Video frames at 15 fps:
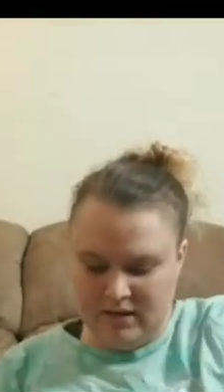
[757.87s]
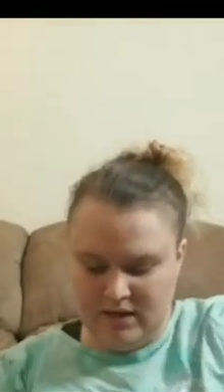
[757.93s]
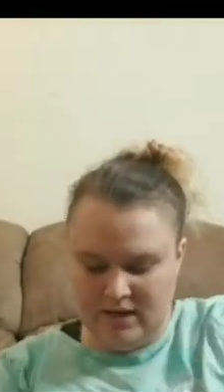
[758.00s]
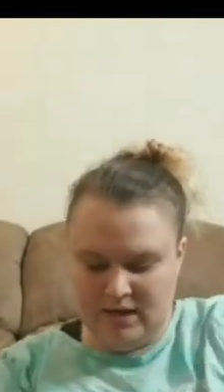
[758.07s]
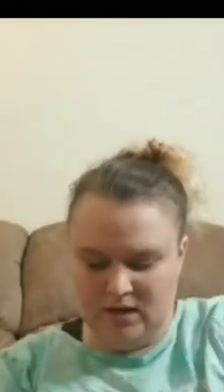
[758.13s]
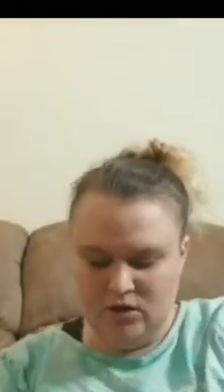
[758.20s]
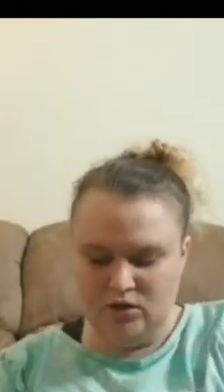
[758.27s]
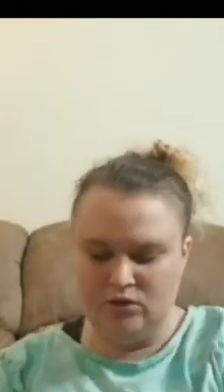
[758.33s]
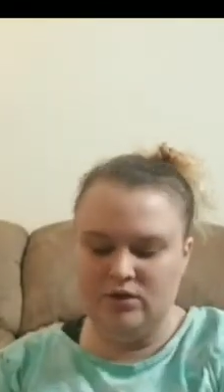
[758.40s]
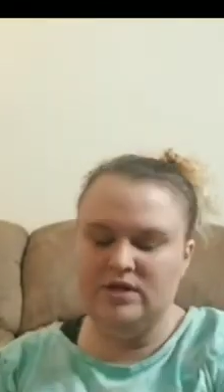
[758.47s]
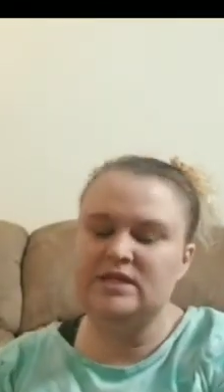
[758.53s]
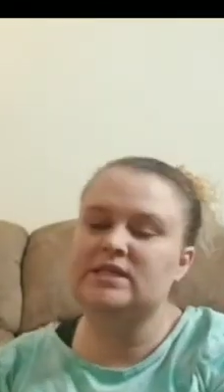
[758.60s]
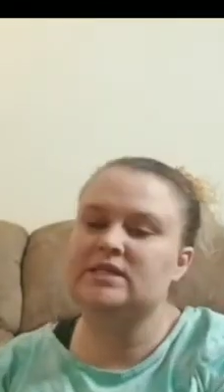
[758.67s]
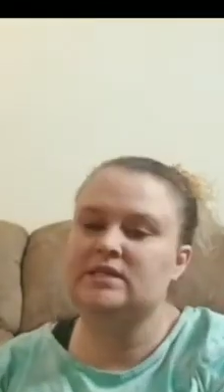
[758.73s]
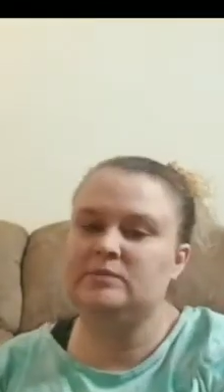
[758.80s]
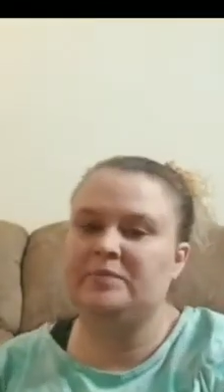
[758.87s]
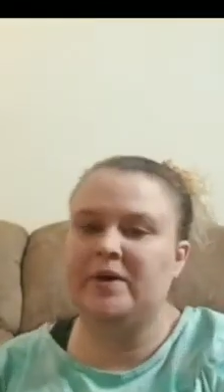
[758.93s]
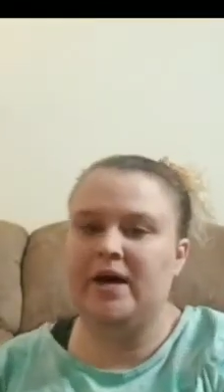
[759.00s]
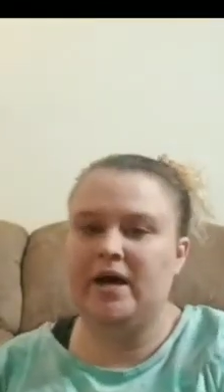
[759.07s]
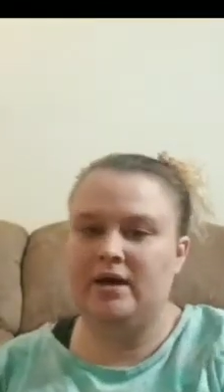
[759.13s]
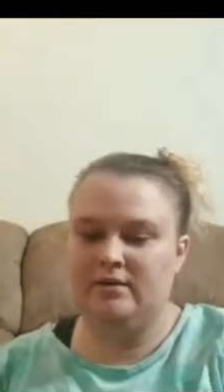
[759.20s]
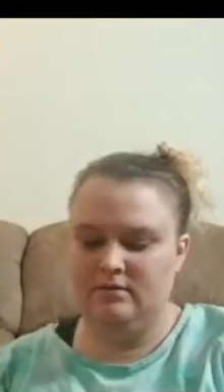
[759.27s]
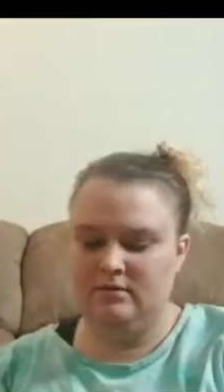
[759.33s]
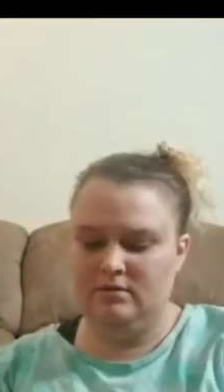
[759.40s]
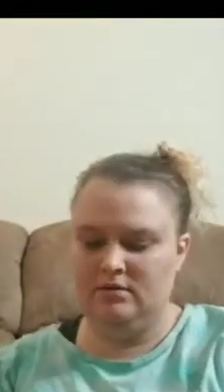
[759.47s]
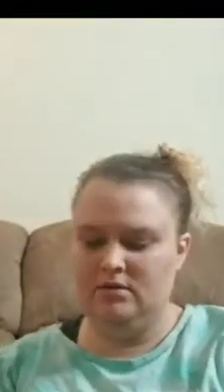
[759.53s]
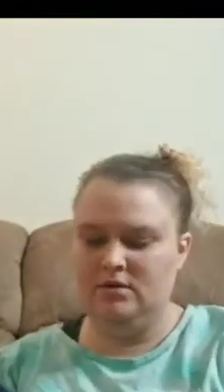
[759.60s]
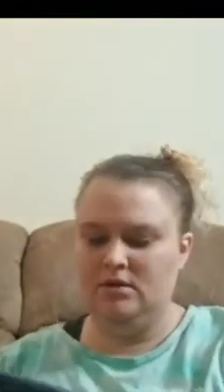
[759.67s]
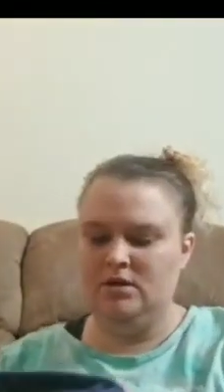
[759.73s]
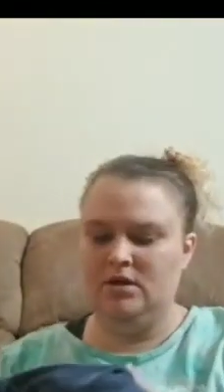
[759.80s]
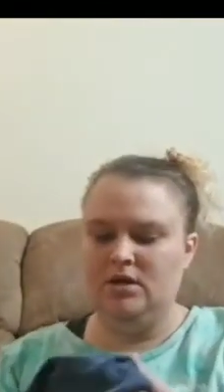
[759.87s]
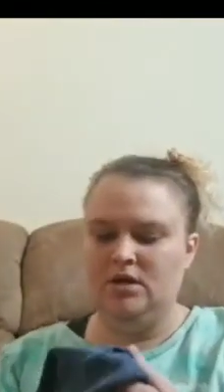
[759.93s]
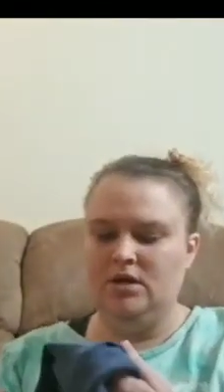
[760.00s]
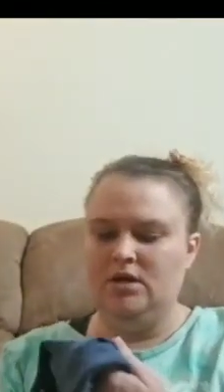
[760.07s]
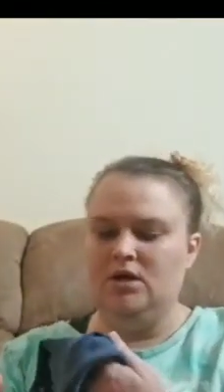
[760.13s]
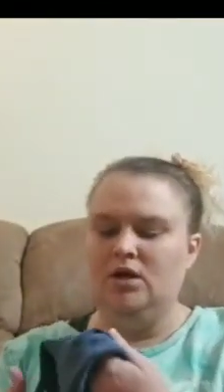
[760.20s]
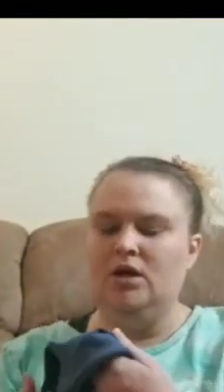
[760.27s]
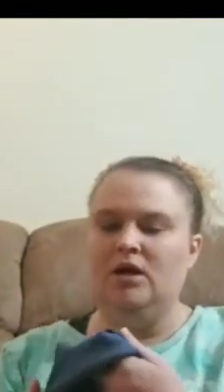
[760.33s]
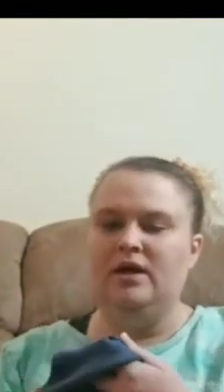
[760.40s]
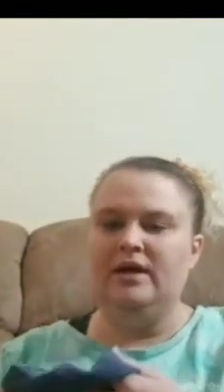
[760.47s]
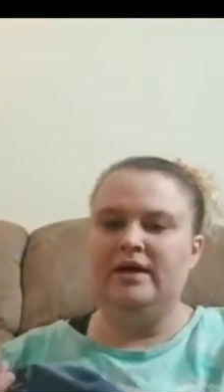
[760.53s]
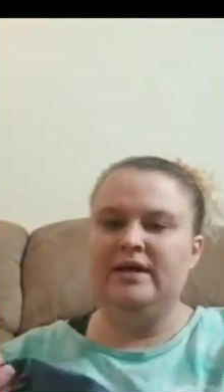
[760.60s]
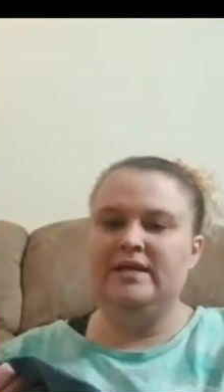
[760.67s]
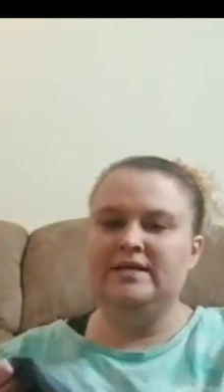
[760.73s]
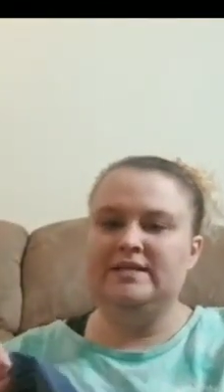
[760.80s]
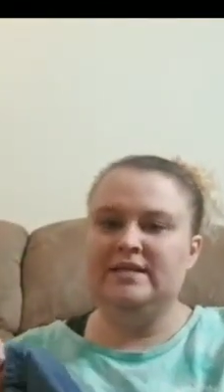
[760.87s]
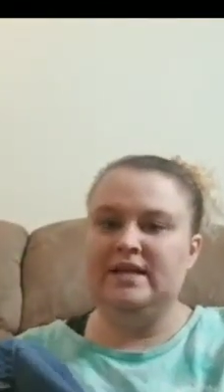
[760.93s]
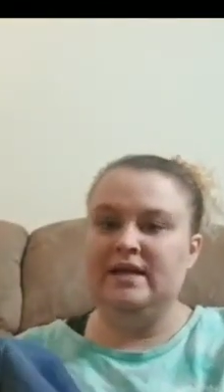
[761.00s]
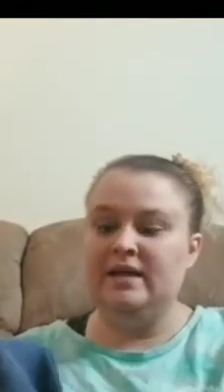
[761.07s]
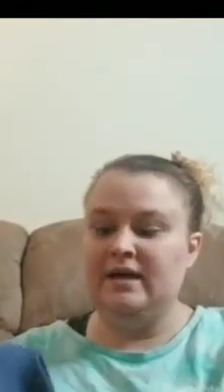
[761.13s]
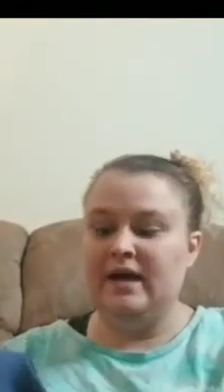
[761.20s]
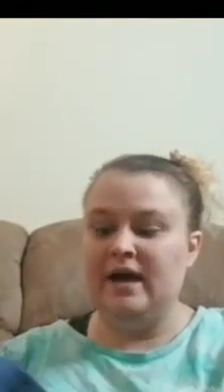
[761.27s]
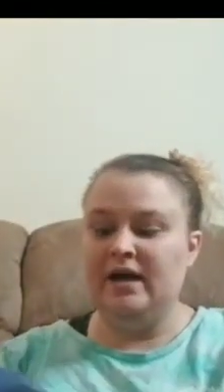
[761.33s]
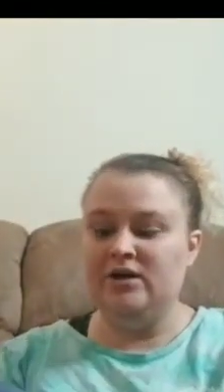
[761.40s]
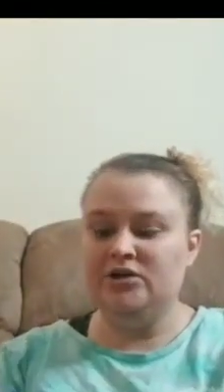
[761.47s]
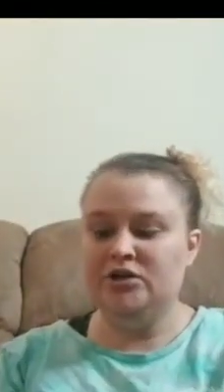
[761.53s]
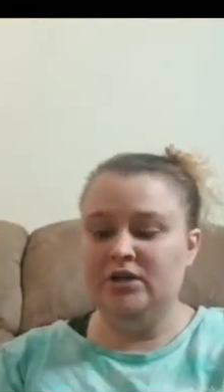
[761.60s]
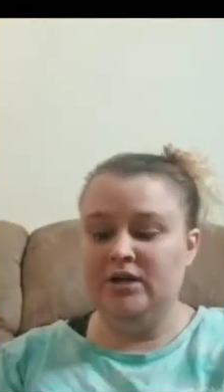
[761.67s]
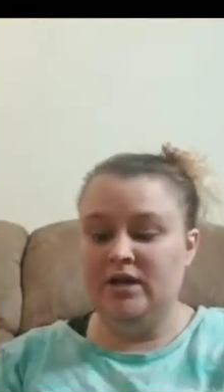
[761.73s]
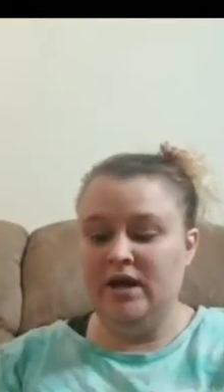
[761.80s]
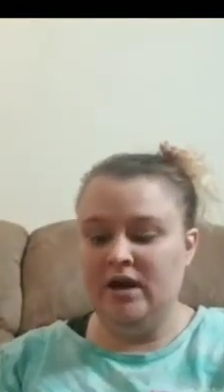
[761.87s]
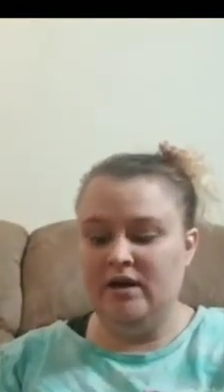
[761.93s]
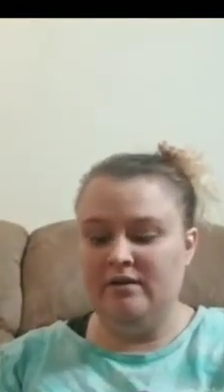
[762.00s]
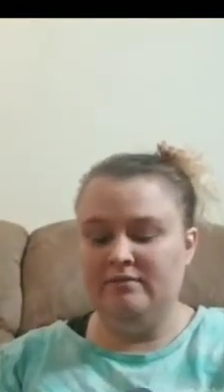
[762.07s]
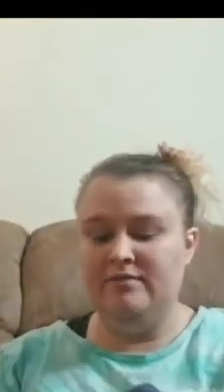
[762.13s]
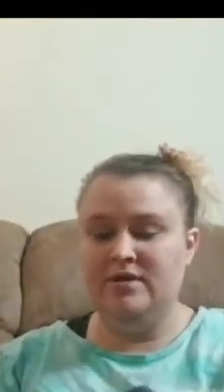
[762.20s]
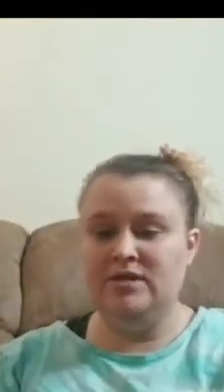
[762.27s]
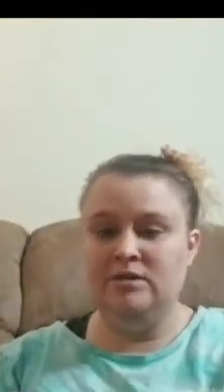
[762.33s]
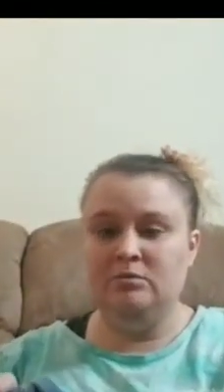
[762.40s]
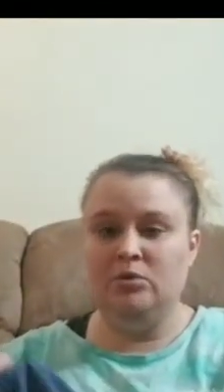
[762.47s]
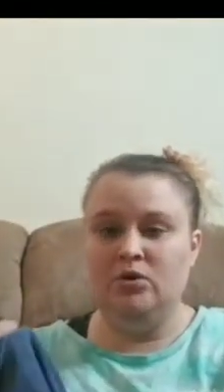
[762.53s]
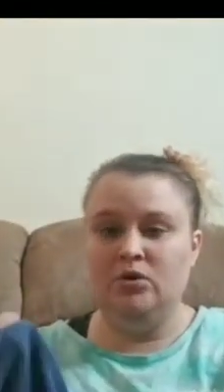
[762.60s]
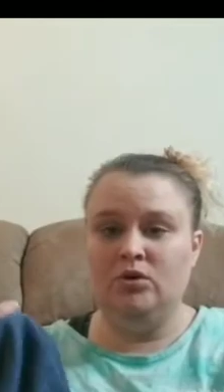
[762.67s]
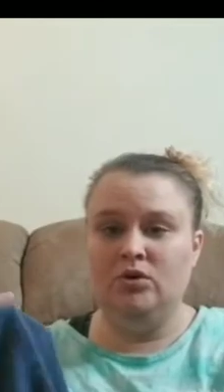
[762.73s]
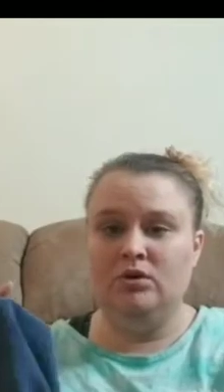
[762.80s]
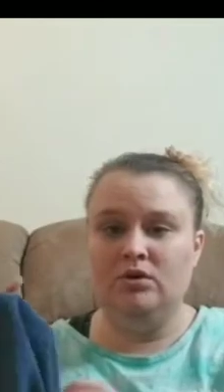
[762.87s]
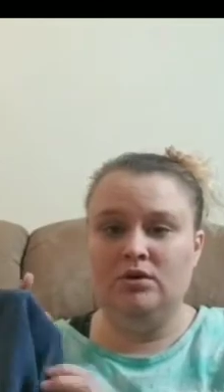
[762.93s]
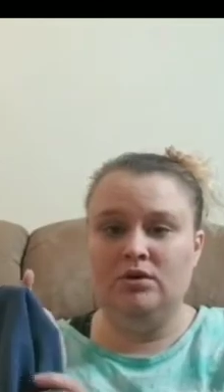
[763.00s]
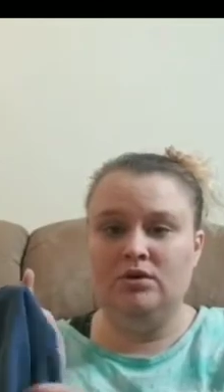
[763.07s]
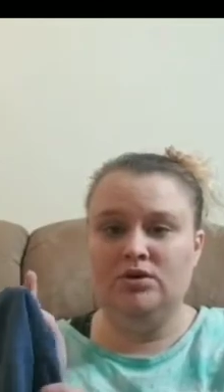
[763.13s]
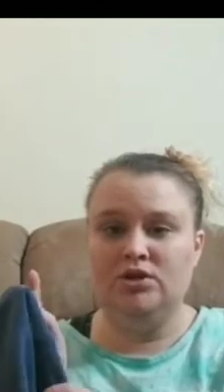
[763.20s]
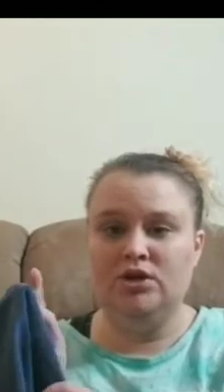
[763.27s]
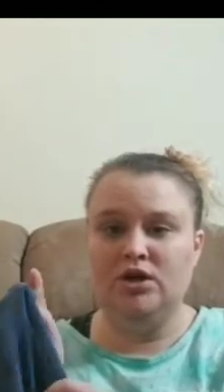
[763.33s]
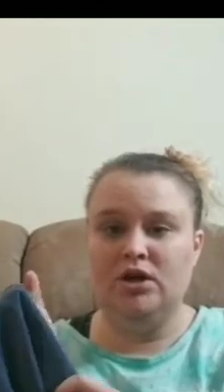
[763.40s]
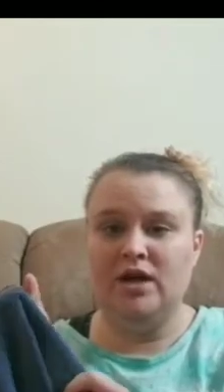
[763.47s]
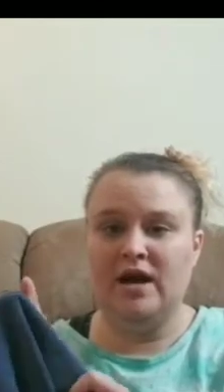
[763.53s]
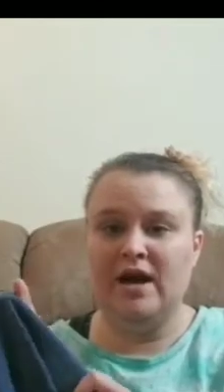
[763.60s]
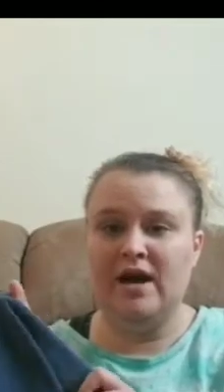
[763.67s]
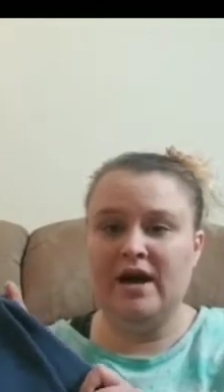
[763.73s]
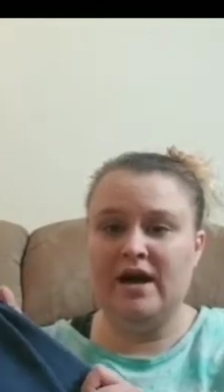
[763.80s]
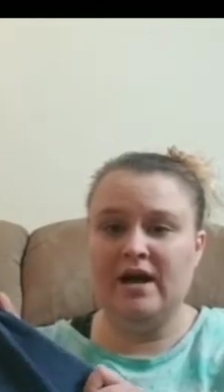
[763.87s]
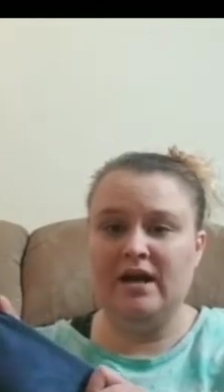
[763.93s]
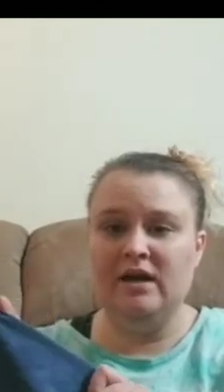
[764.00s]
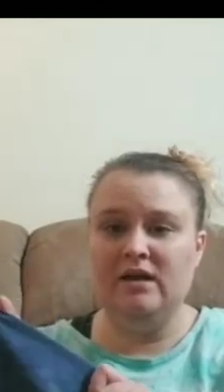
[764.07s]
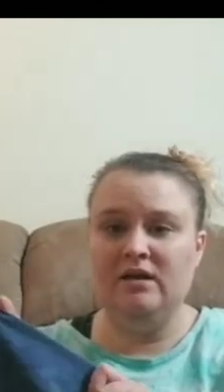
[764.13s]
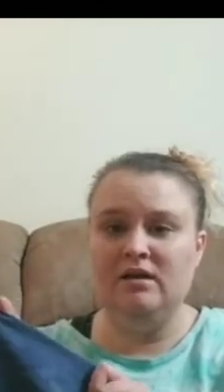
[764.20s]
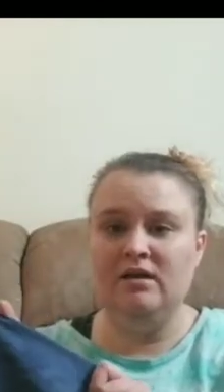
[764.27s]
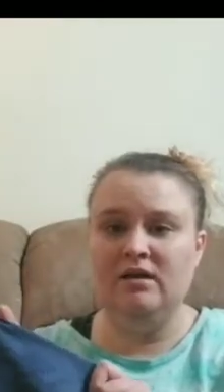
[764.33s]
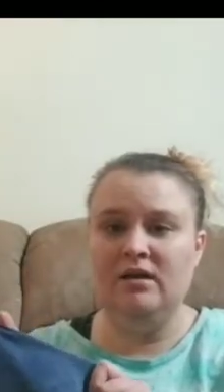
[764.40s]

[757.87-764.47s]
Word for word: a grease spot and it's actually not visible to your eye